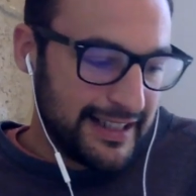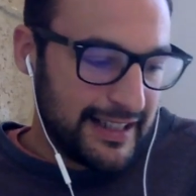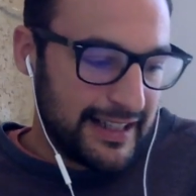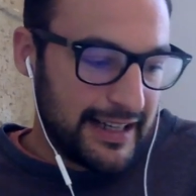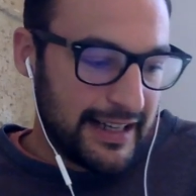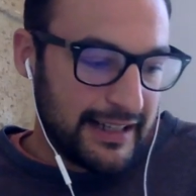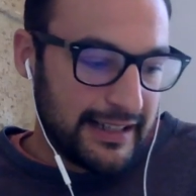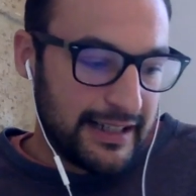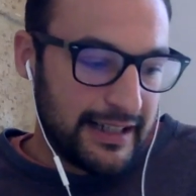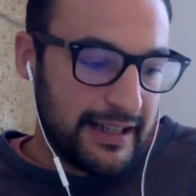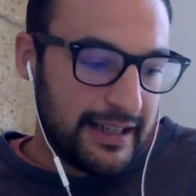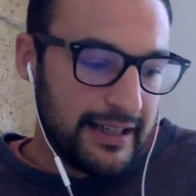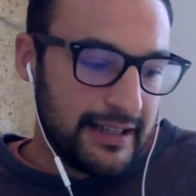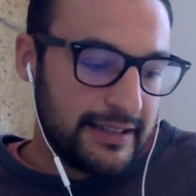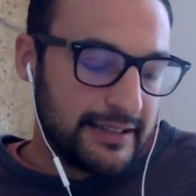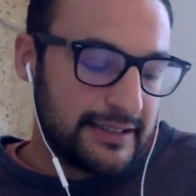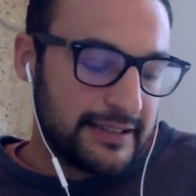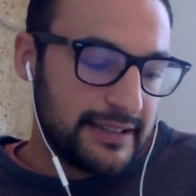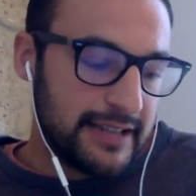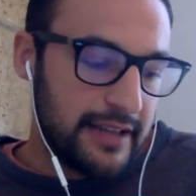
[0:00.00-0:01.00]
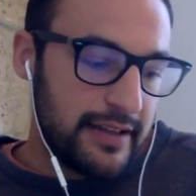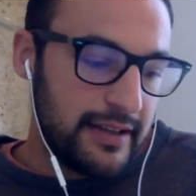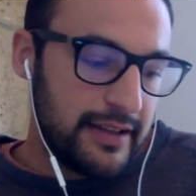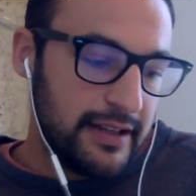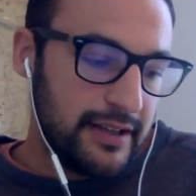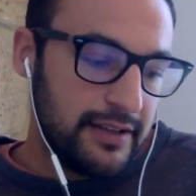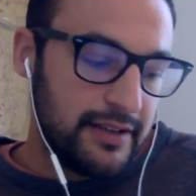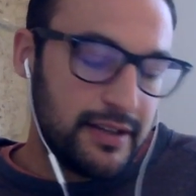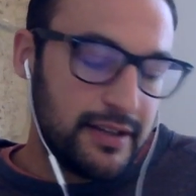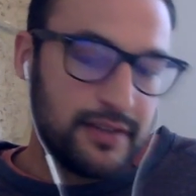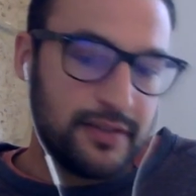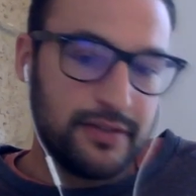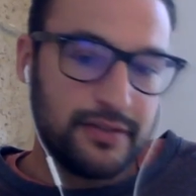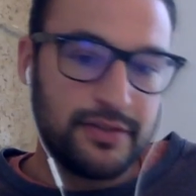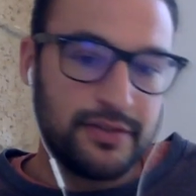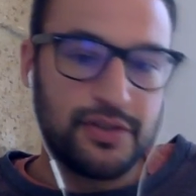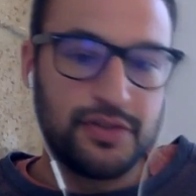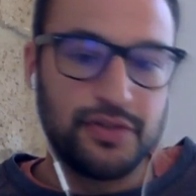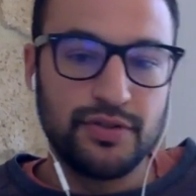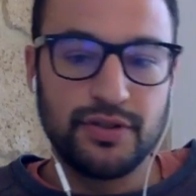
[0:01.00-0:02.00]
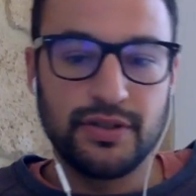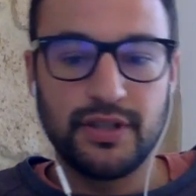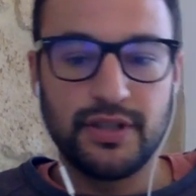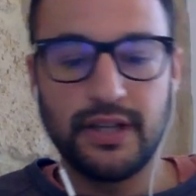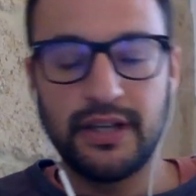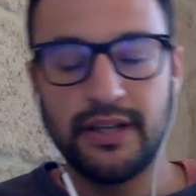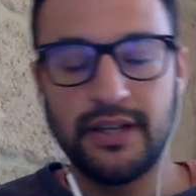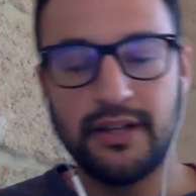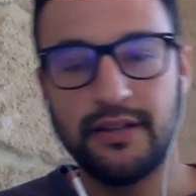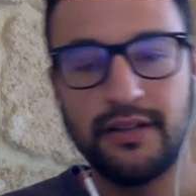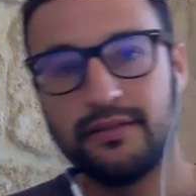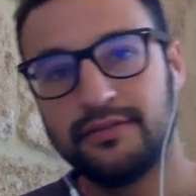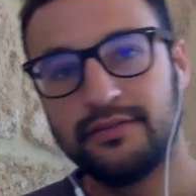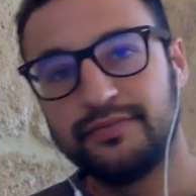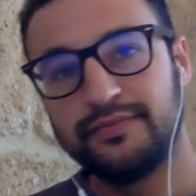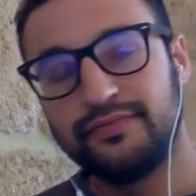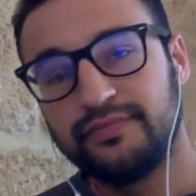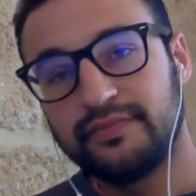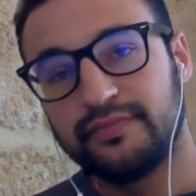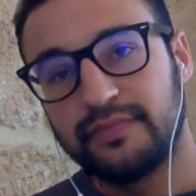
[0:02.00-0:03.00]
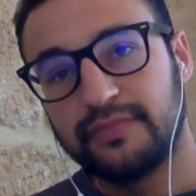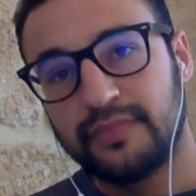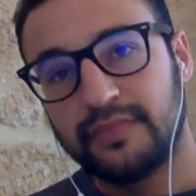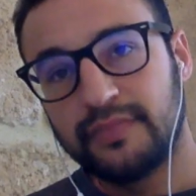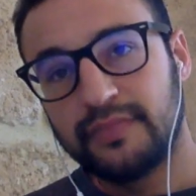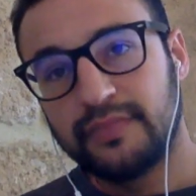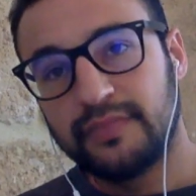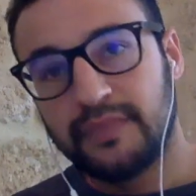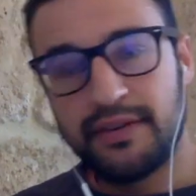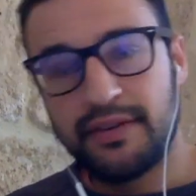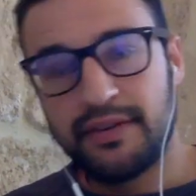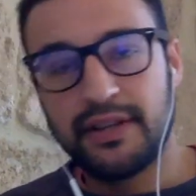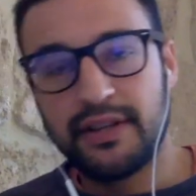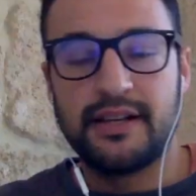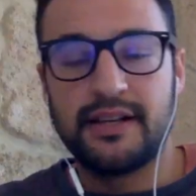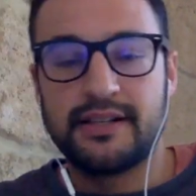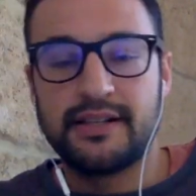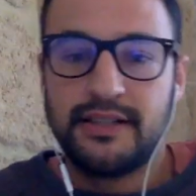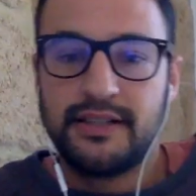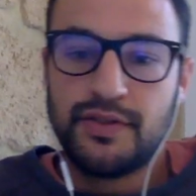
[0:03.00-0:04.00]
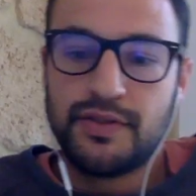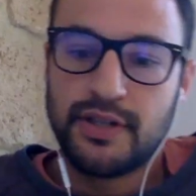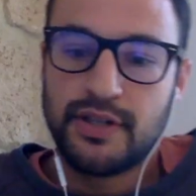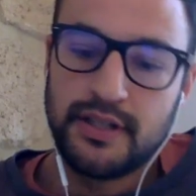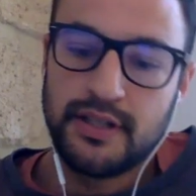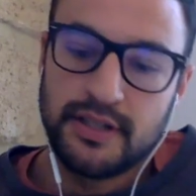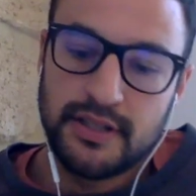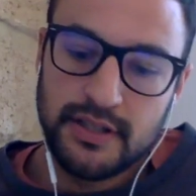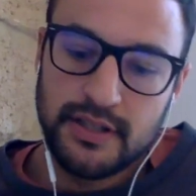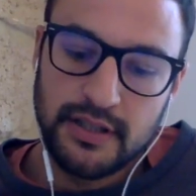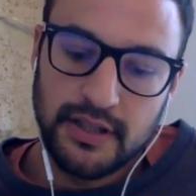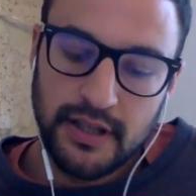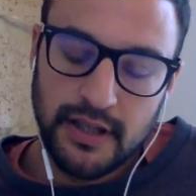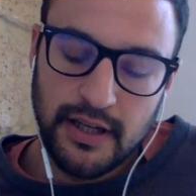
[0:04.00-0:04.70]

And suddenly on Tuesday, everything started to change.